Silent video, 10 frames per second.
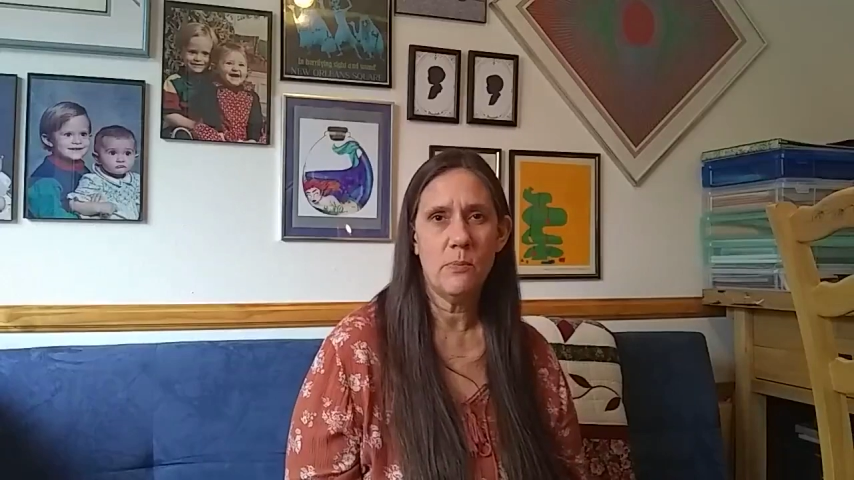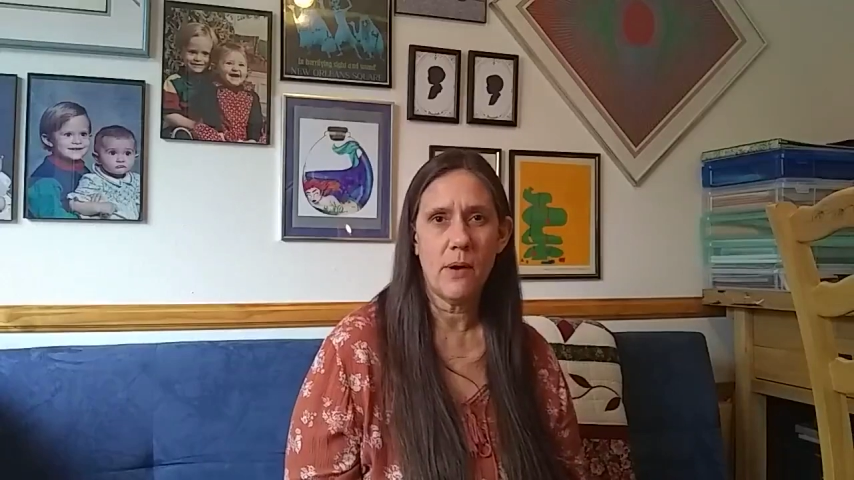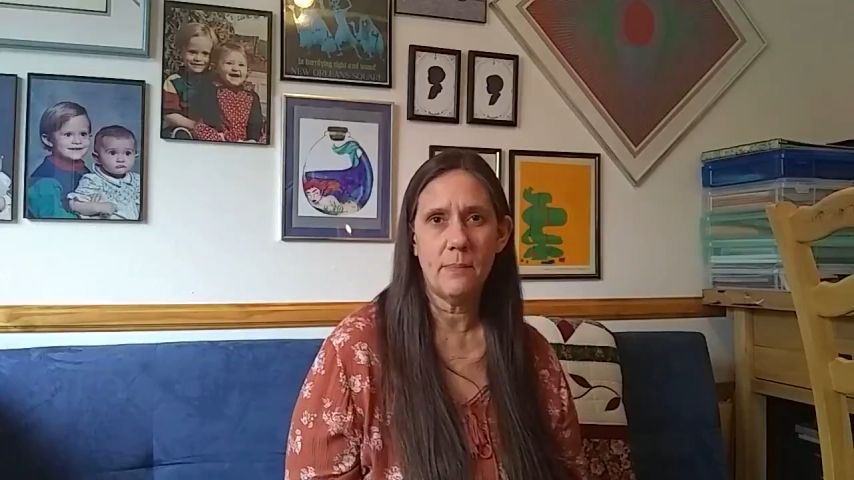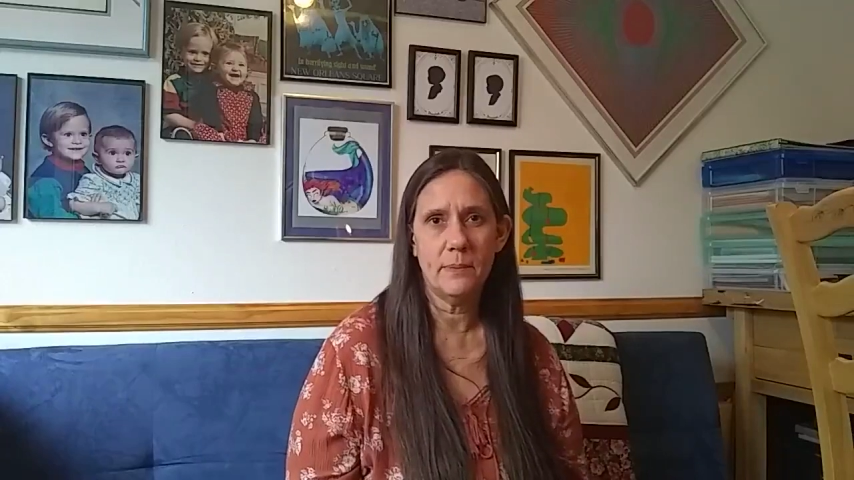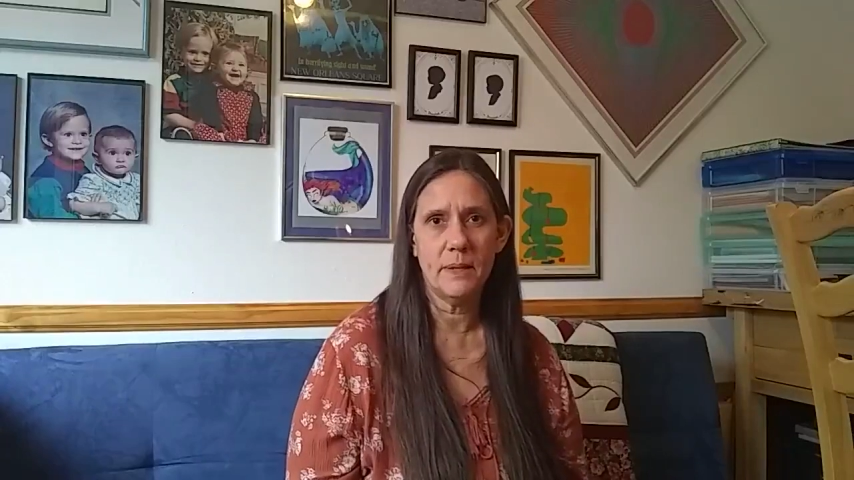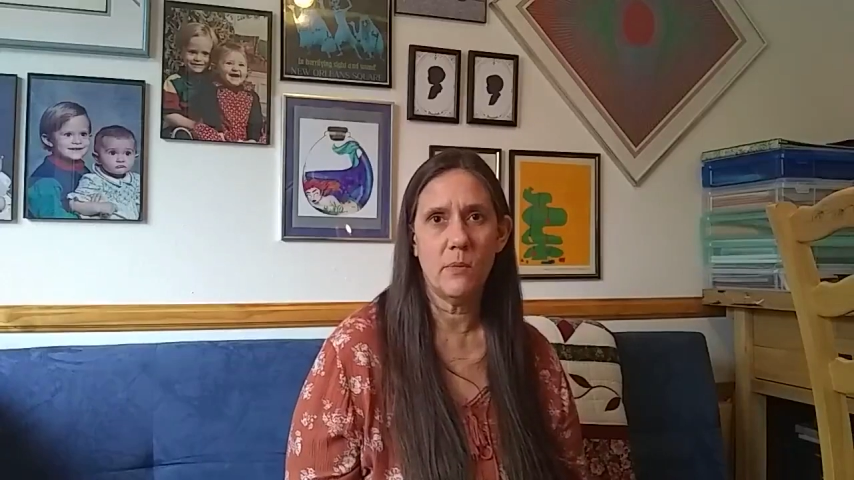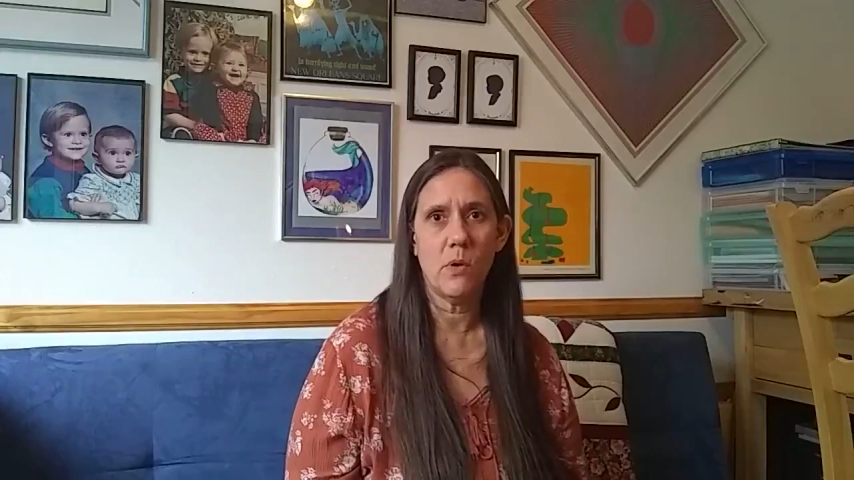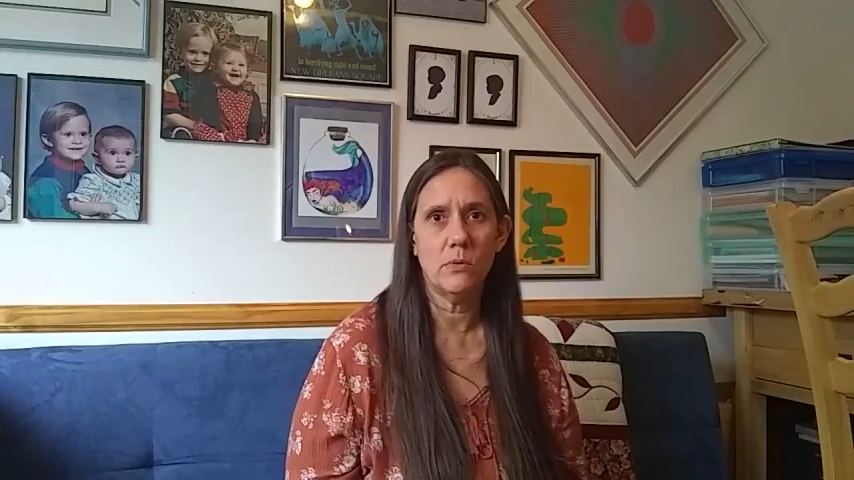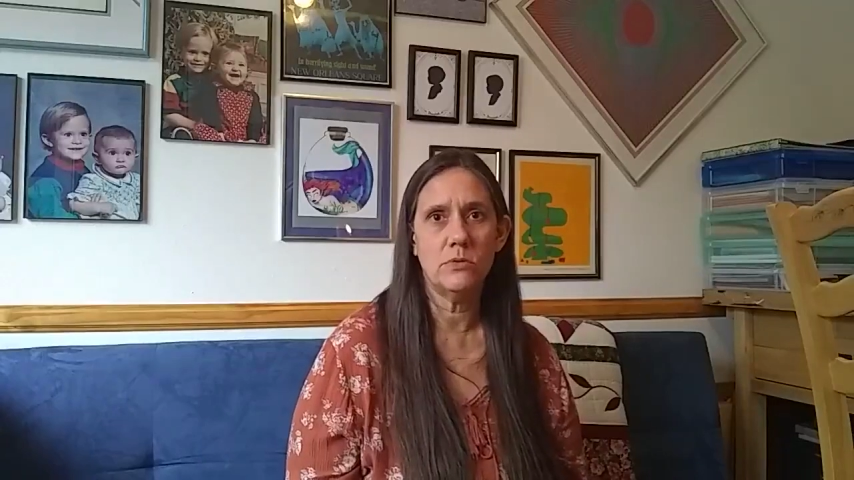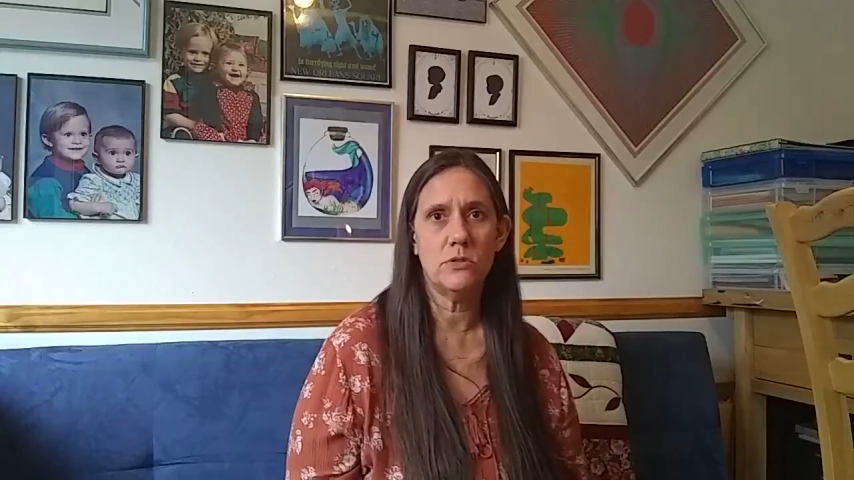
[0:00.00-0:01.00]
probably
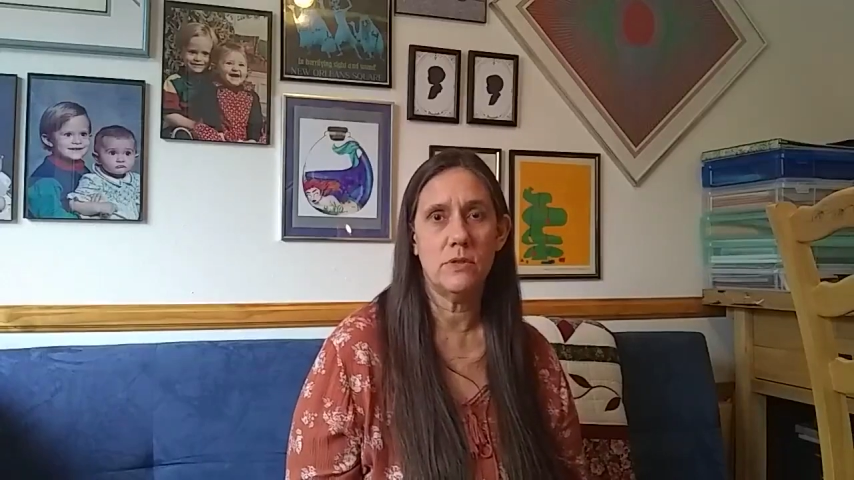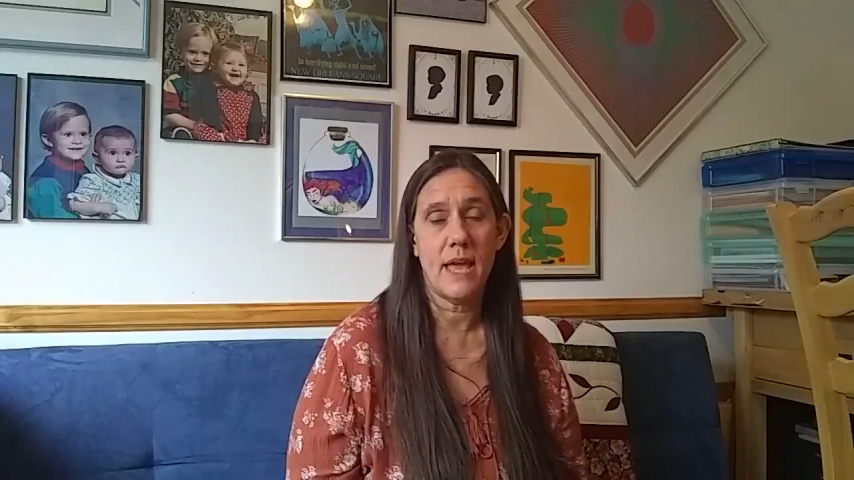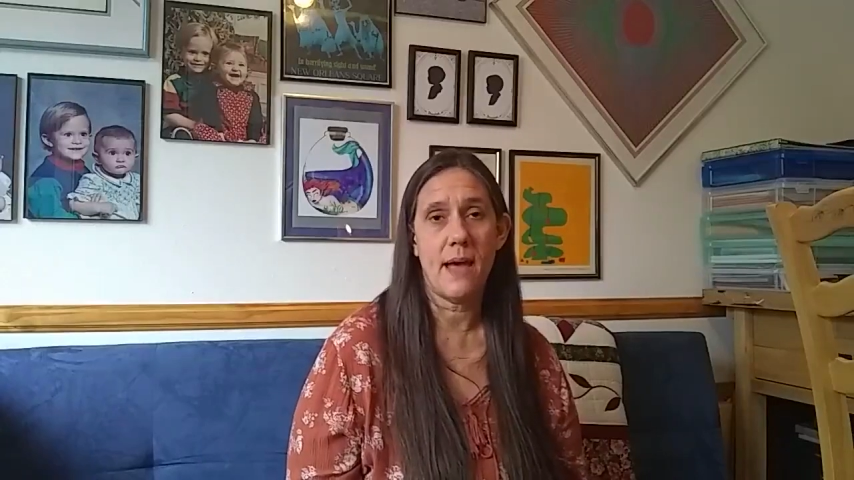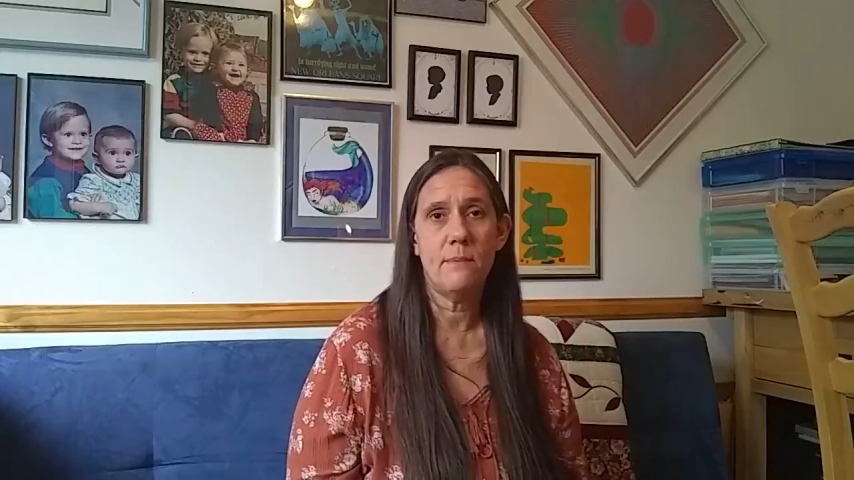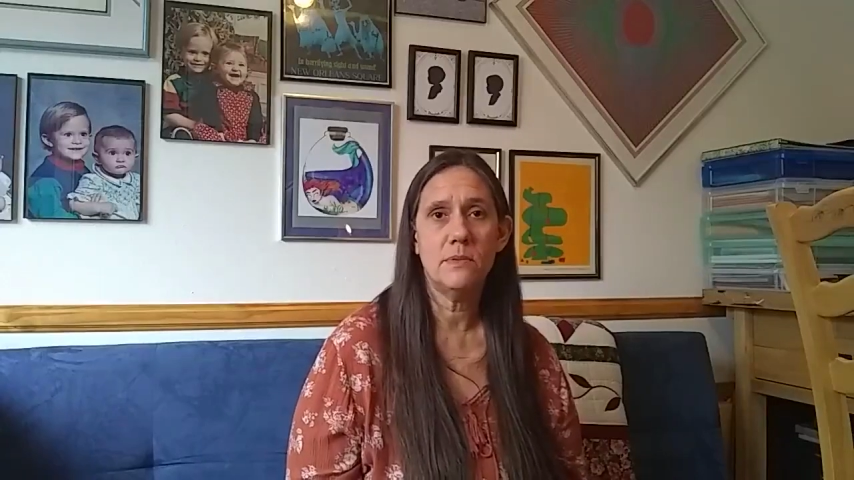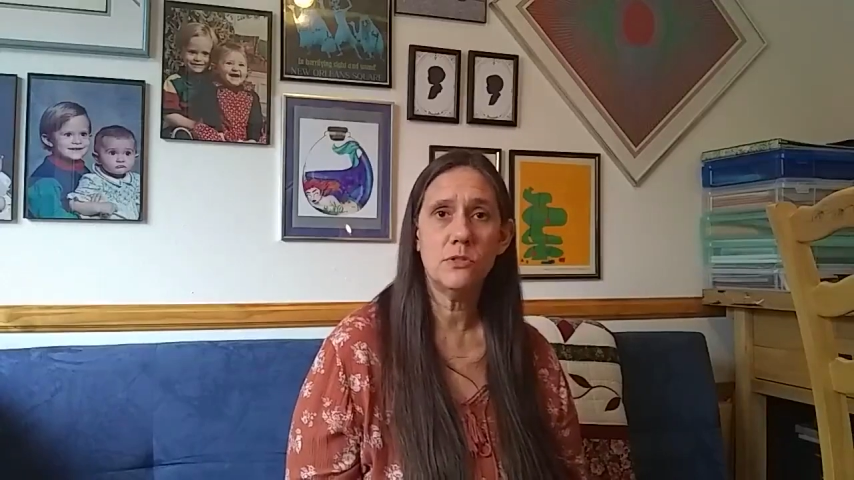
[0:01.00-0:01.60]
won't do that.